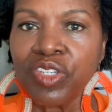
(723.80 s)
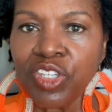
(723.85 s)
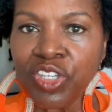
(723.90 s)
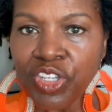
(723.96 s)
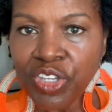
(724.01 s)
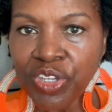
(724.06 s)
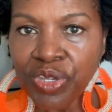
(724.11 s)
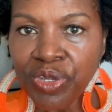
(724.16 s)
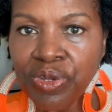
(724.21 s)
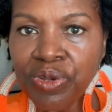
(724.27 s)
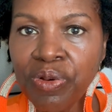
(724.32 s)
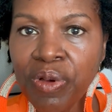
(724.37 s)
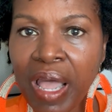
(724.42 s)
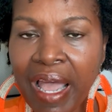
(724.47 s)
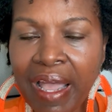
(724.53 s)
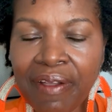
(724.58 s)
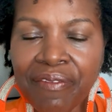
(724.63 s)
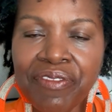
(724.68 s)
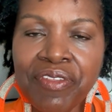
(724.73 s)
you
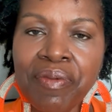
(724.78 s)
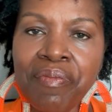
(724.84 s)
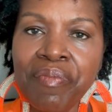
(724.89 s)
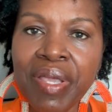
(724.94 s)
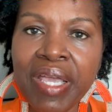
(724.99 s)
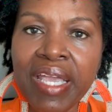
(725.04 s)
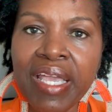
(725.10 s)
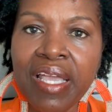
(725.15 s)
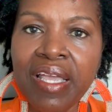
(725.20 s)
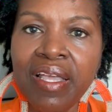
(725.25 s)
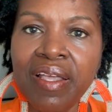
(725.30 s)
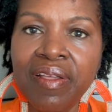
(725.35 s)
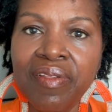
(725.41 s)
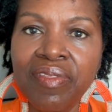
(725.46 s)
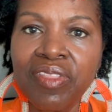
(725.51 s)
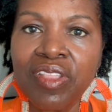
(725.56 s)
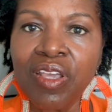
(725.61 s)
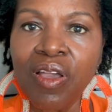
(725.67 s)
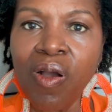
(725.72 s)
have to
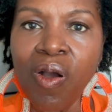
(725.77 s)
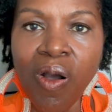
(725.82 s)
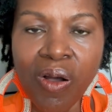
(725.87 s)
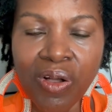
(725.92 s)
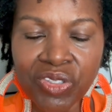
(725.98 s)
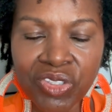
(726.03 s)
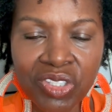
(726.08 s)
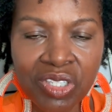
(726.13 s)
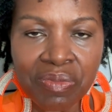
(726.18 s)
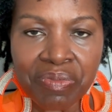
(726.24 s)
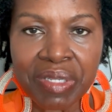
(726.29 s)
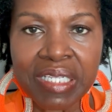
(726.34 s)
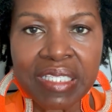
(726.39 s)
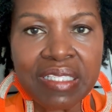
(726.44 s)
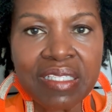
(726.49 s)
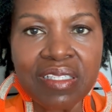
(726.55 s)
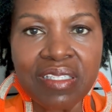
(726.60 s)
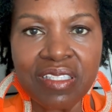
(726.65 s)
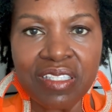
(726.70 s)
make the ultimate
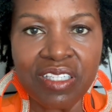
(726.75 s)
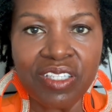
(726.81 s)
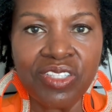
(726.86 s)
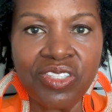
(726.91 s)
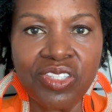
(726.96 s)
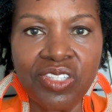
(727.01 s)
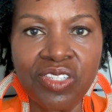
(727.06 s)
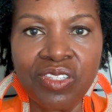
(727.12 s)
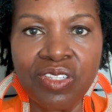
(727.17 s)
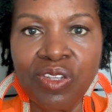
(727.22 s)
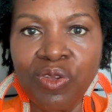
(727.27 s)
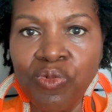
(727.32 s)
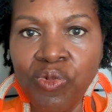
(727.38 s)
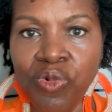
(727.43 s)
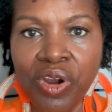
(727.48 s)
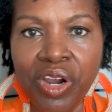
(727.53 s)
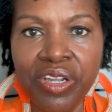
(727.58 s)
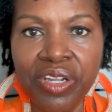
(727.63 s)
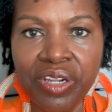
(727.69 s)
decision
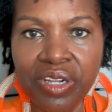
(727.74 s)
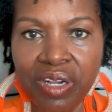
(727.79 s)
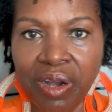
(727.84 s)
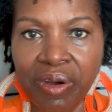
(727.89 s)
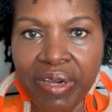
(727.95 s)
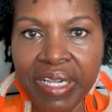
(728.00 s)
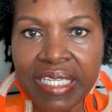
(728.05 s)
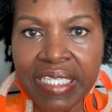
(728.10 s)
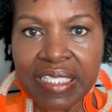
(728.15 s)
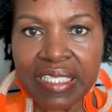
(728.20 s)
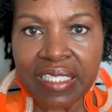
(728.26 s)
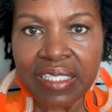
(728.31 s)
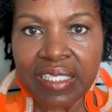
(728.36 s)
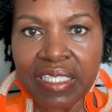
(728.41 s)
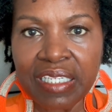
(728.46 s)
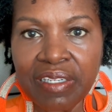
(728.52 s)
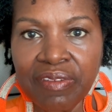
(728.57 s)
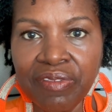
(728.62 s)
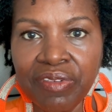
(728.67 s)
where you're going to
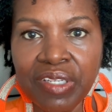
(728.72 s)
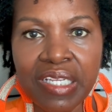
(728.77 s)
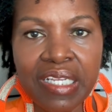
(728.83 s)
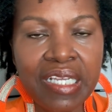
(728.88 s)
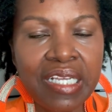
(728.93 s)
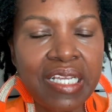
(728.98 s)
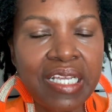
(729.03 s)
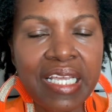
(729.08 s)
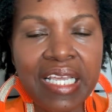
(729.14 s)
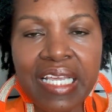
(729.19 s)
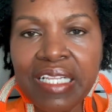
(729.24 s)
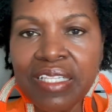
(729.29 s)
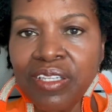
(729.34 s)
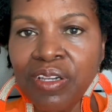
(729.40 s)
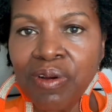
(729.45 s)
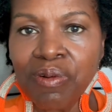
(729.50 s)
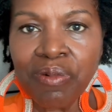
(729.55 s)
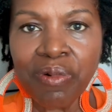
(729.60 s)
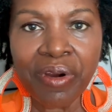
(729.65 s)
live. And
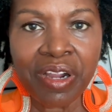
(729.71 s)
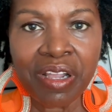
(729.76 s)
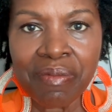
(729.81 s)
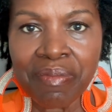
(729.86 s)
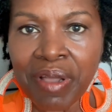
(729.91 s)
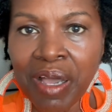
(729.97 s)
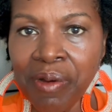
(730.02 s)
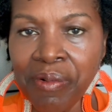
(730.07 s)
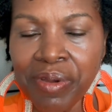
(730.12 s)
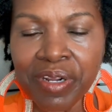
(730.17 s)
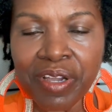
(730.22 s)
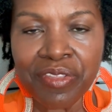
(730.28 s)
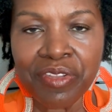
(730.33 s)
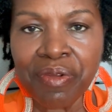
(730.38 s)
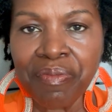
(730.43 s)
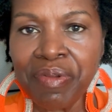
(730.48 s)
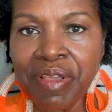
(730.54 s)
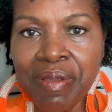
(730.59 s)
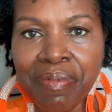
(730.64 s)
don't worry about what
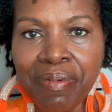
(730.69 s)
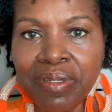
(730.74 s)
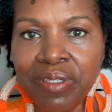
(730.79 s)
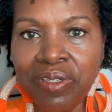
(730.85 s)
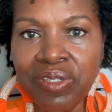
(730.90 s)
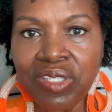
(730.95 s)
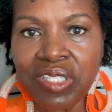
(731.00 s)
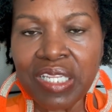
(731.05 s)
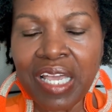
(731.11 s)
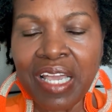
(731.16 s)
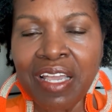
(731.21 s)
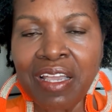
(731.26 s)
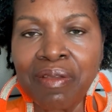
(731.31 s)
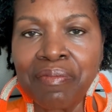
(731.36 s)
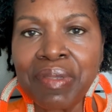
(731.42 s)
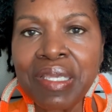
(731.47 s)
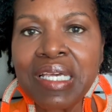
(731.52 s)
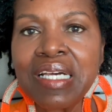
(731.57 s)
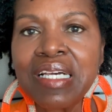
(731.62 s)
other people are
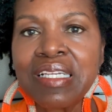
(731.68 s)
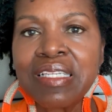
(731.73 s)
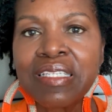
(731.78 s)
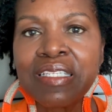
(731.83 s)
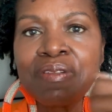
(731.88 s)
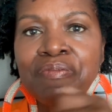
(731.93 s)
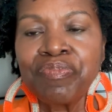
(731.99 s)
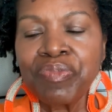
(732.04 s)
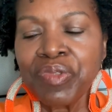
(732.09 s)
saying, because